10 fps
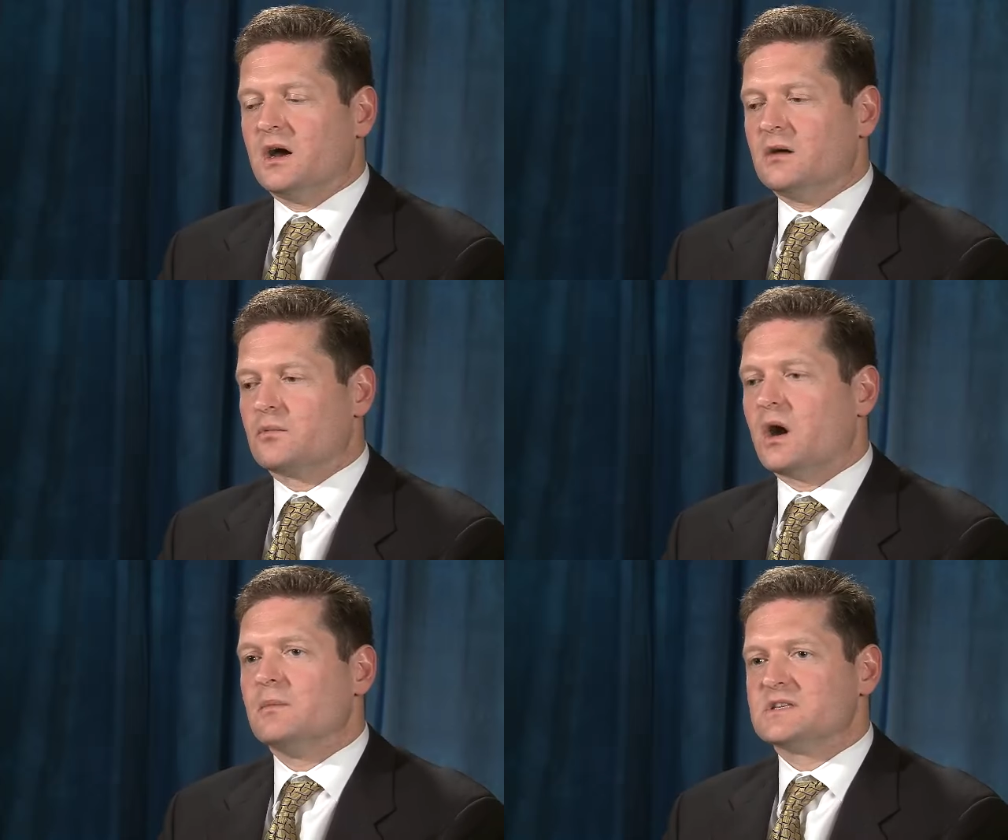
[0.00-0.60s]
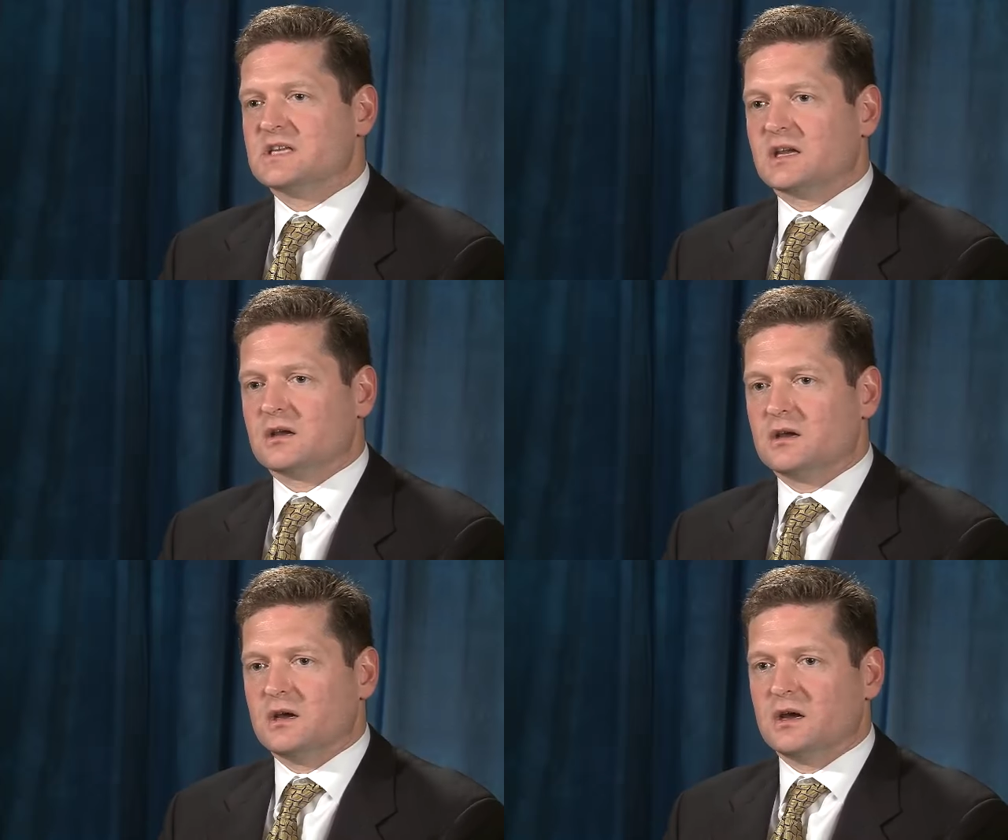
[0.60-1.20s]
promising
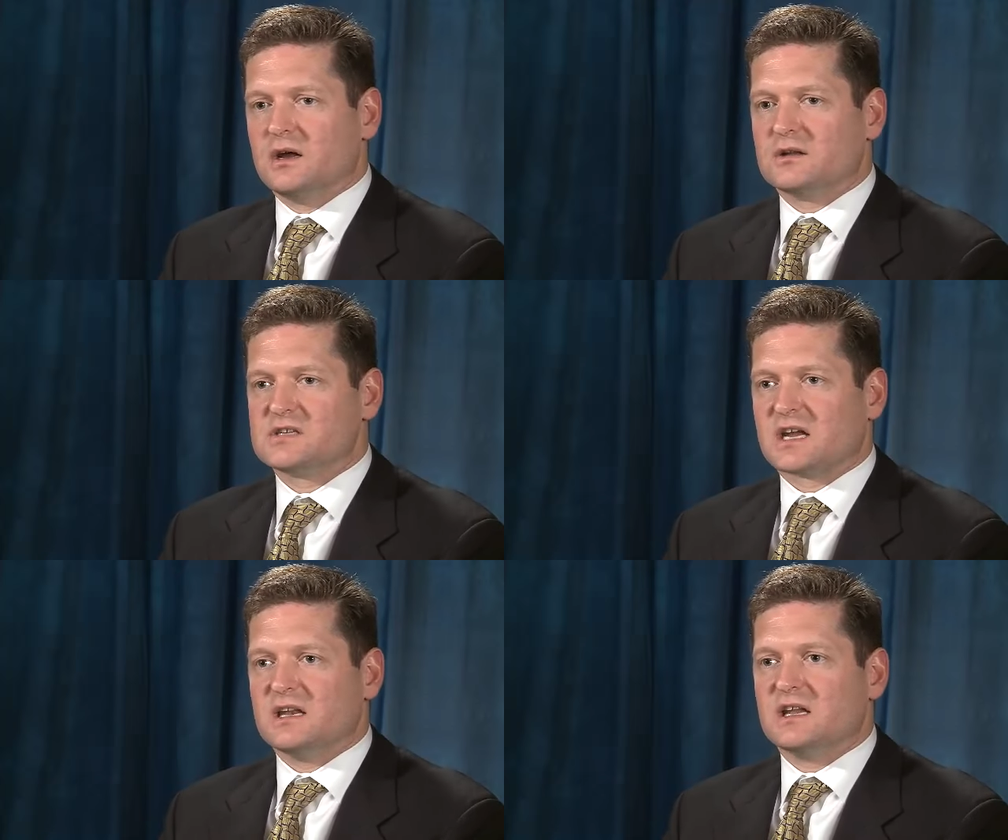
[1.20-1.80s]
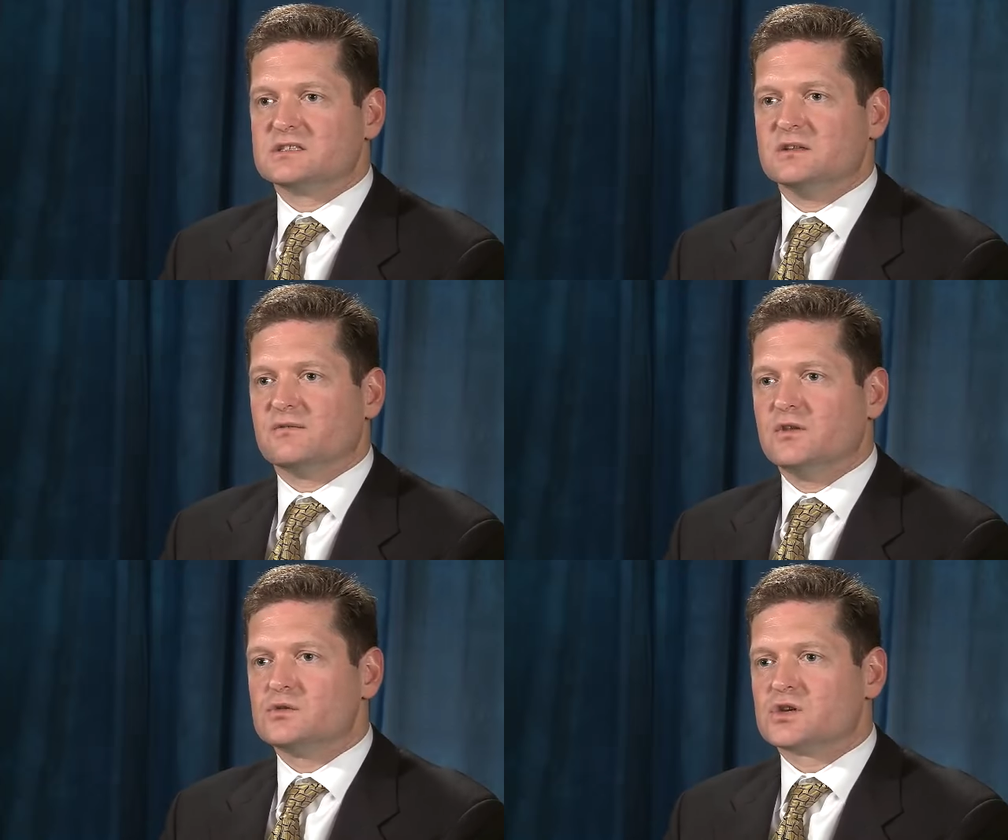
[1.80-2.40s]
techniques in the
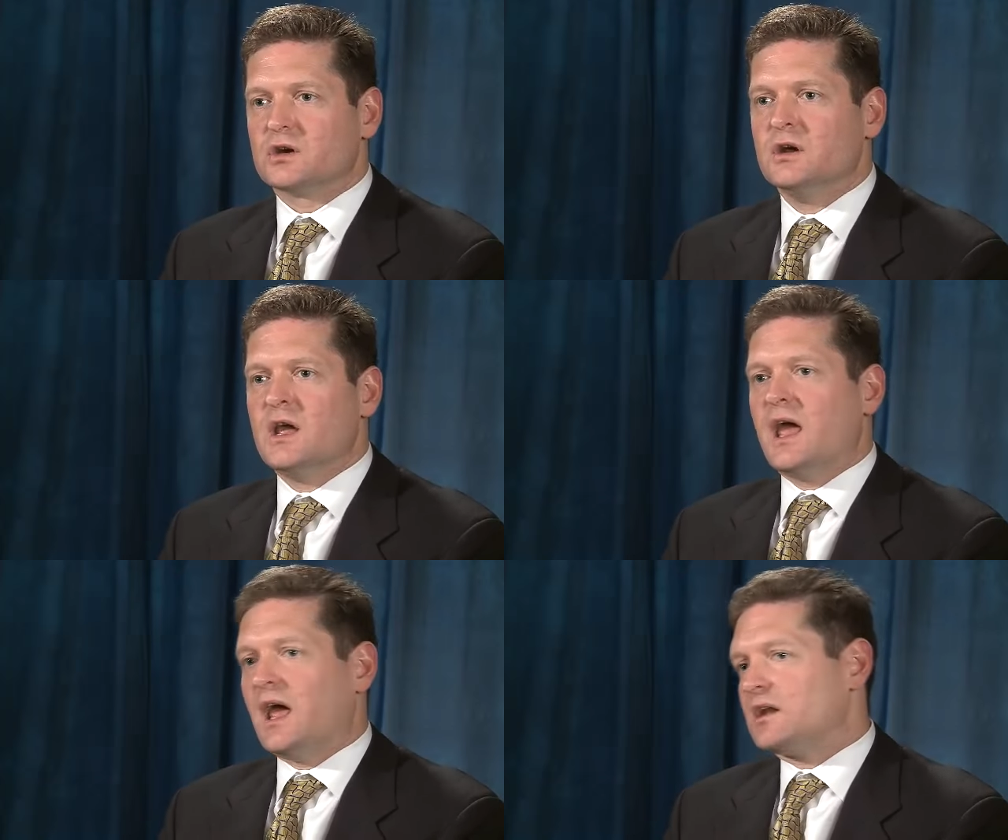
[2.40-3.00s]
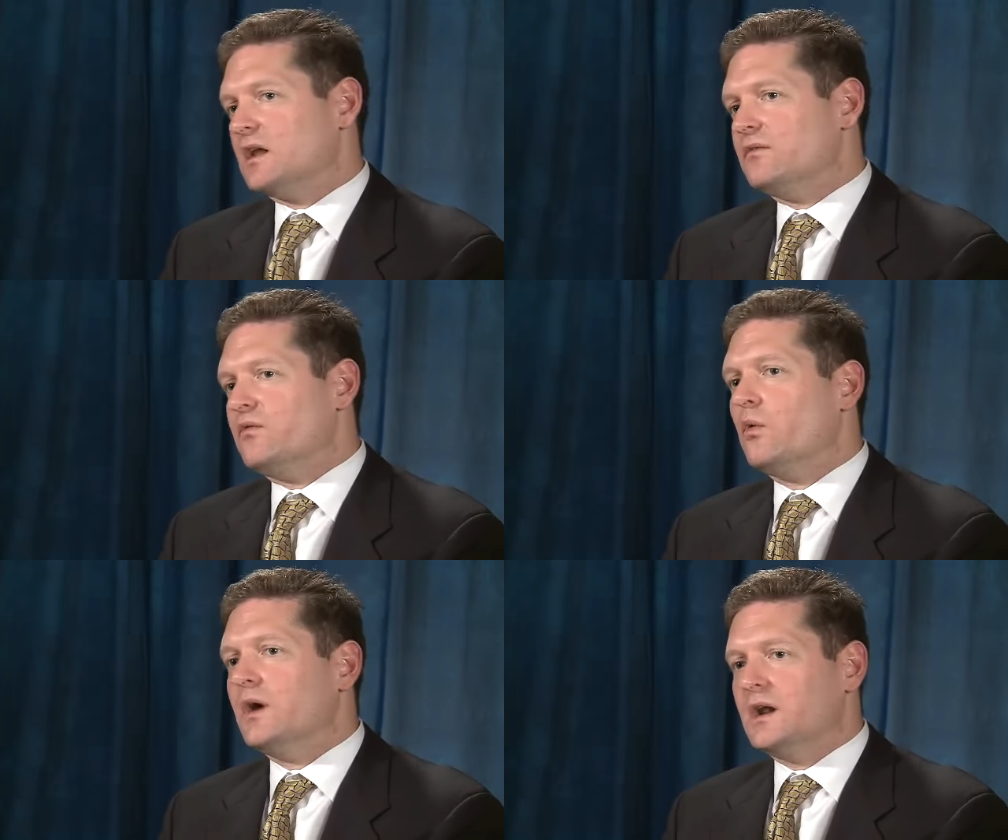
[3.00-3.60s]
future and can
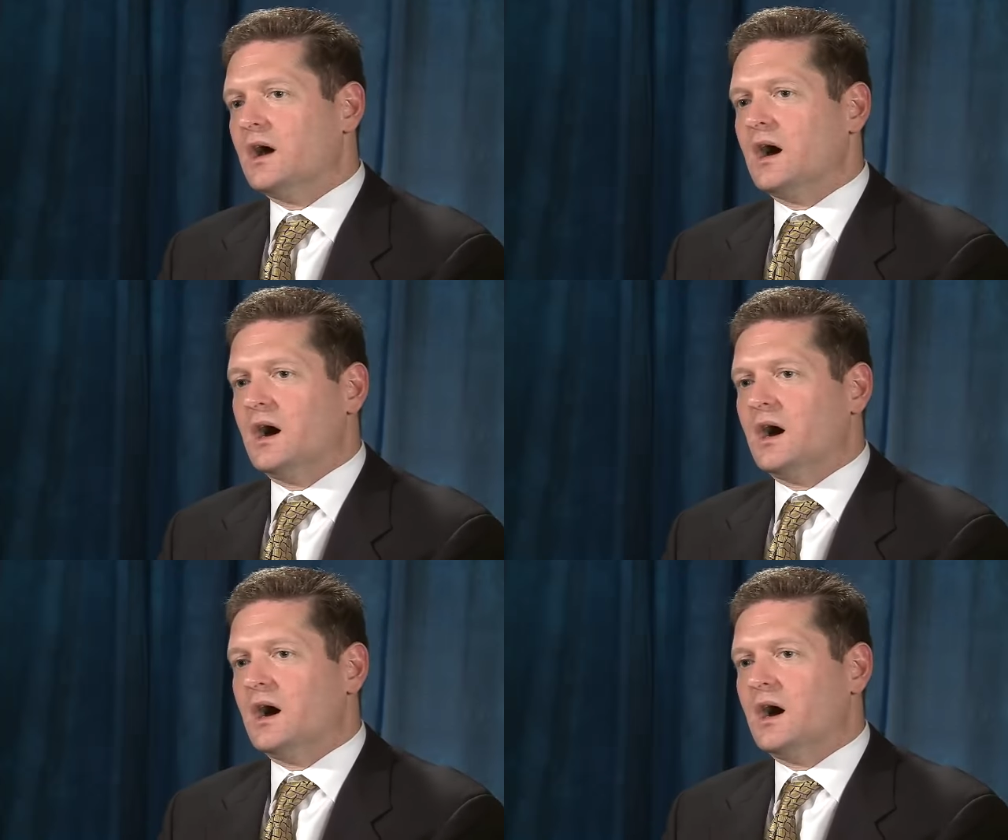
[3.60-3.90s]
avoid